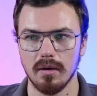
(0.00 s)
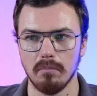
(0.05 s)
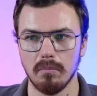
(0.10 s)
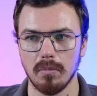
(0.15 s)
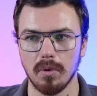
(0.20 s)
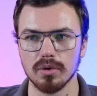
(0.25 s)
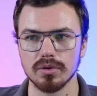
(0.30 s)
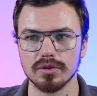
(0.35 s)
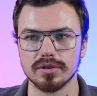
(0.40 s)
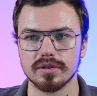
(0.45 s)

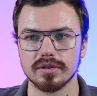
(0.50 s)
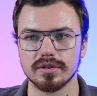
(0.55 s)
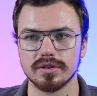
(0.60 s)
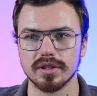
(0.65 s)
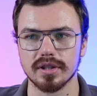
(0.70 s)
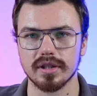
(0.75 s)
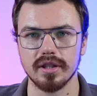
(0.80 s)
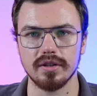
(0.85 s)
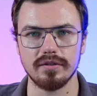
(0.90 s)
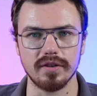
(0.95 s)
most
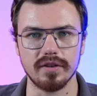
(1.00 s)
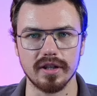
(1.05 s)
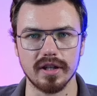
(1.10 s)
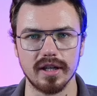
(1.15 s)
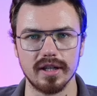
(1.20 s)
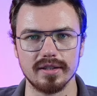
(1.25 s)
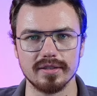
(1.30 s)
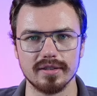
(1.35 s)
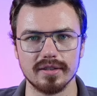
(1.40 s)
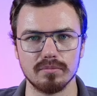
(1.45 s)

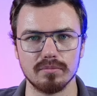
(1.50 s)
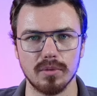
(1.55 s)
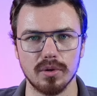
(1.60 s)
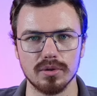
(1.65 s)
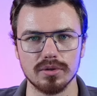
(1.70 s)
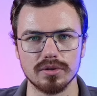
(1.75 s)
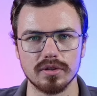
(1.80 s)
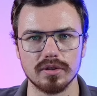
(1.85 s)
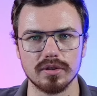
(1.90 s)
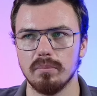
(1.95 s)
significant and
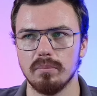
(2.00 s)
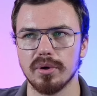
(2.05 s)
most